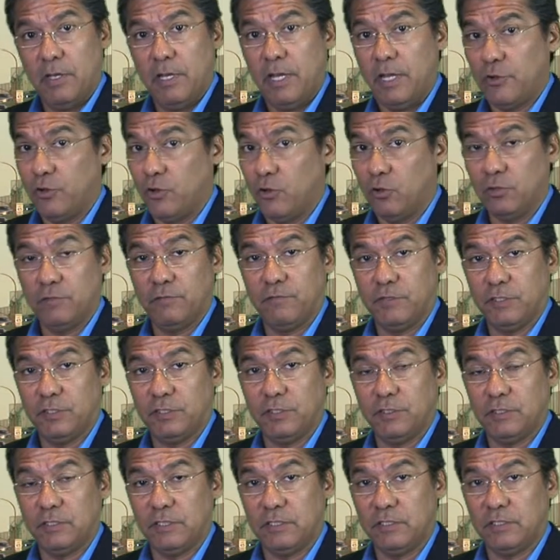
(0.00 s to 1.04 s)
no
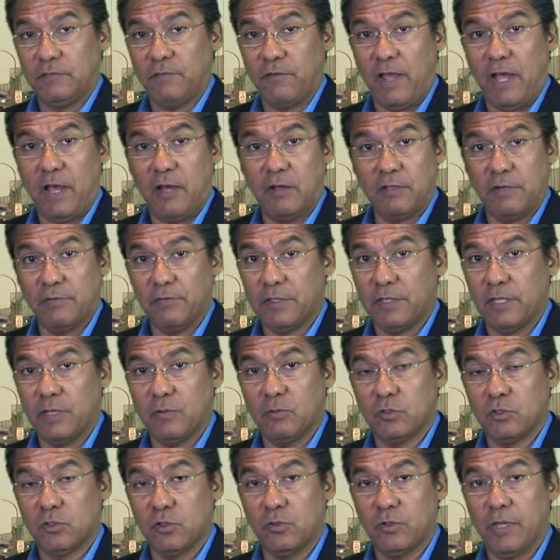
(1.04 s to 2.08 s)
deficiencies found, everything
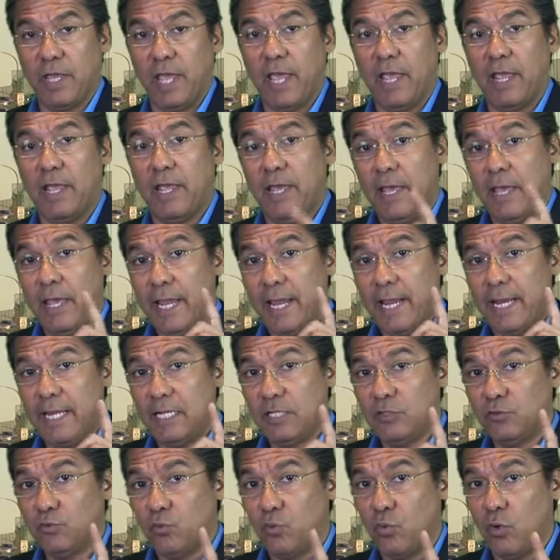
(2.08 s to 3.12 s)
was okay, he
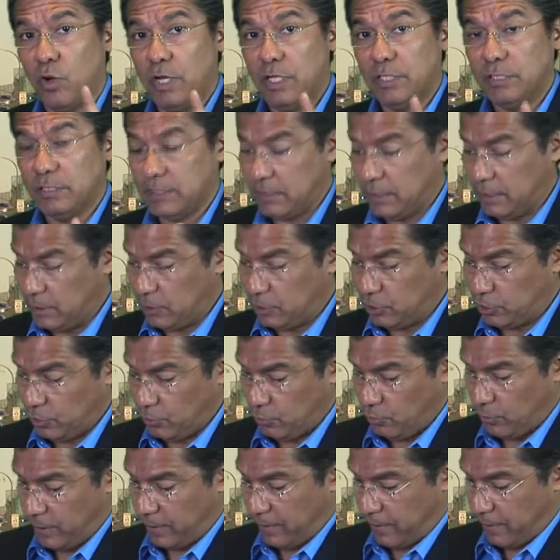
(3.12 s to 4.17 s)
needs 1 signature
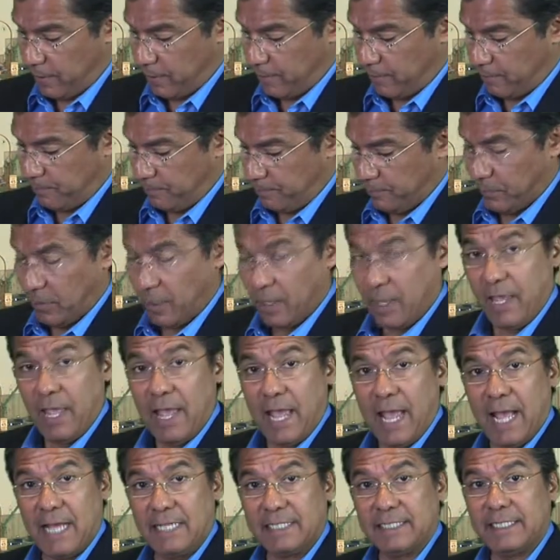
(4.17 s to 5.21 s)
with him
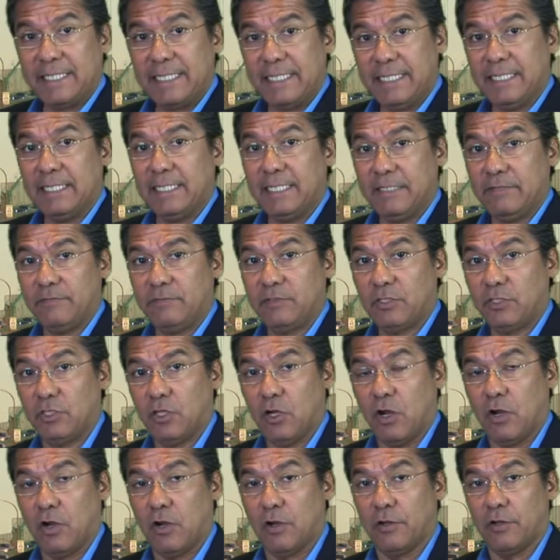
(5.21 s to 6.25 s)
as he leaves the
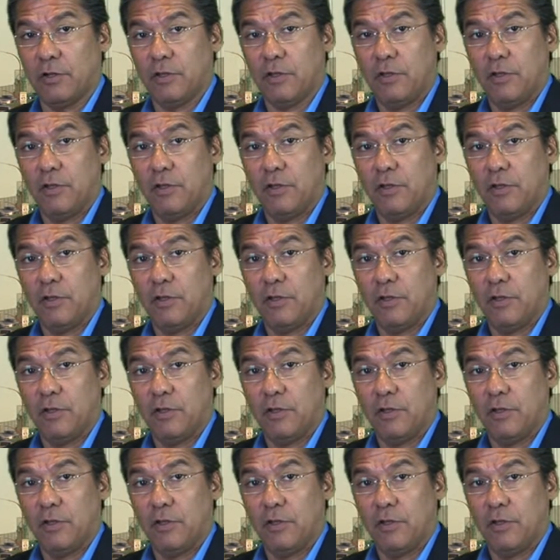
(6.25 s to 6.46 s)
yard.